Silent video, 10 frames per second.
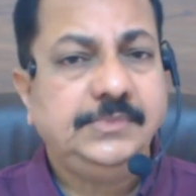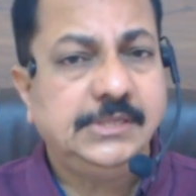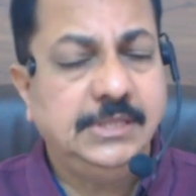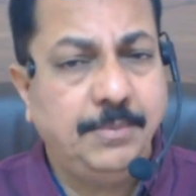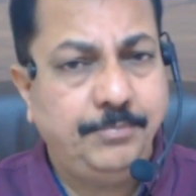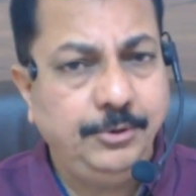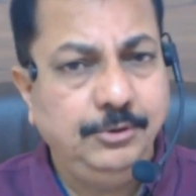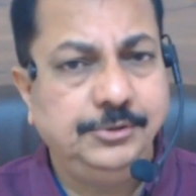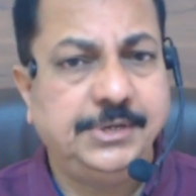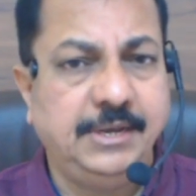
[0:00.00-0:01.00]
the
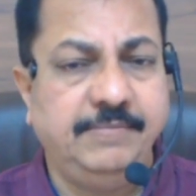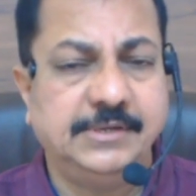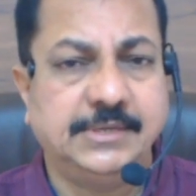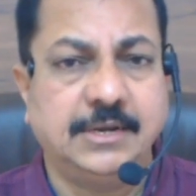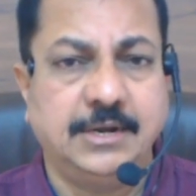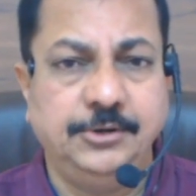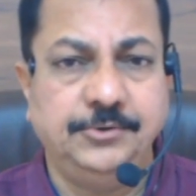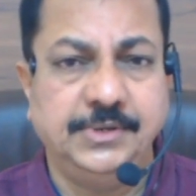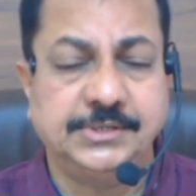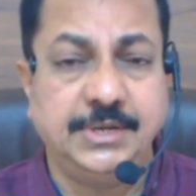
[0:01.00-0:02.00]
pollution levels are
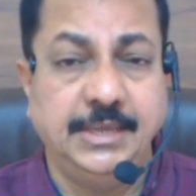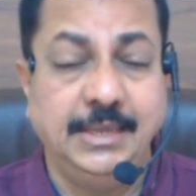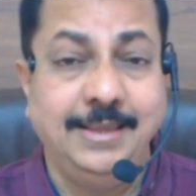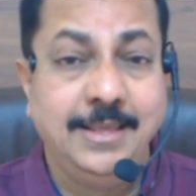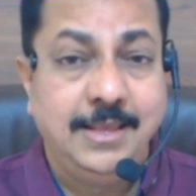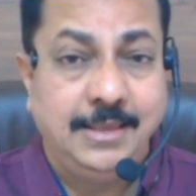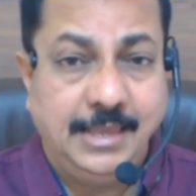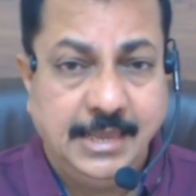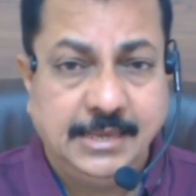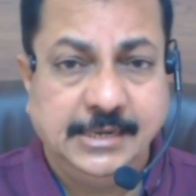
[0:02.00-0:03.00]
continuously
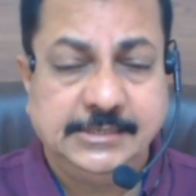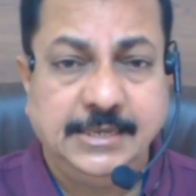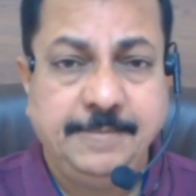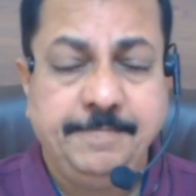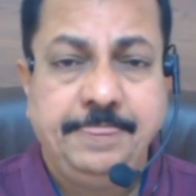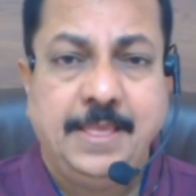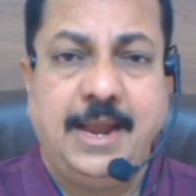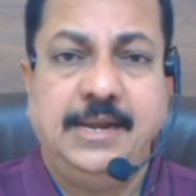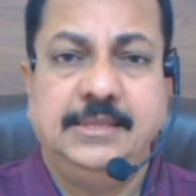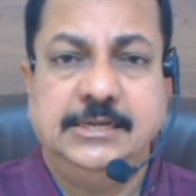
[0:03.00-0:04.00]
increasing,
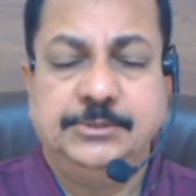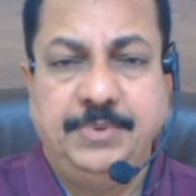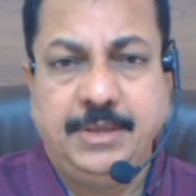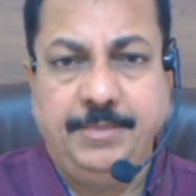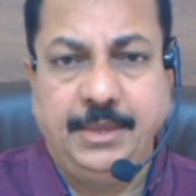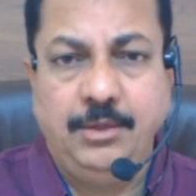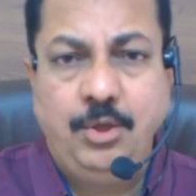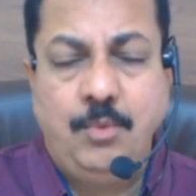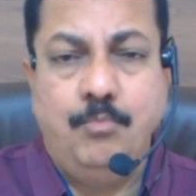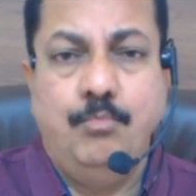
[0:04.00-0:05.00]
and that is becoming
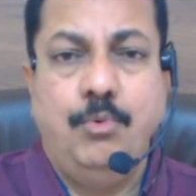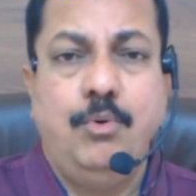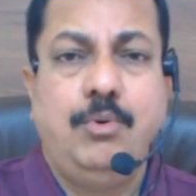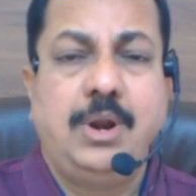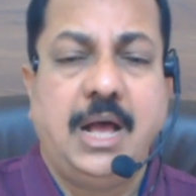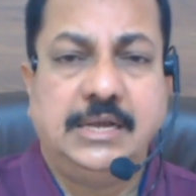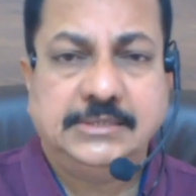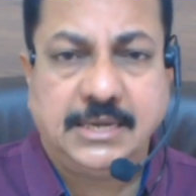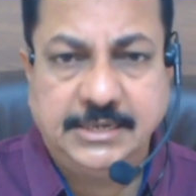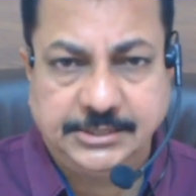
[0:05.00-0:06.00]
more
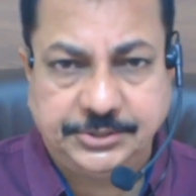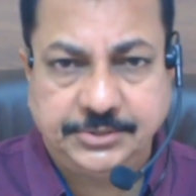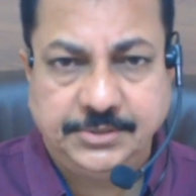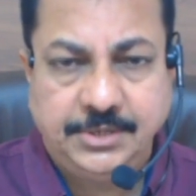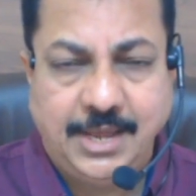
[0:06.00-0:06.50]
hazardous,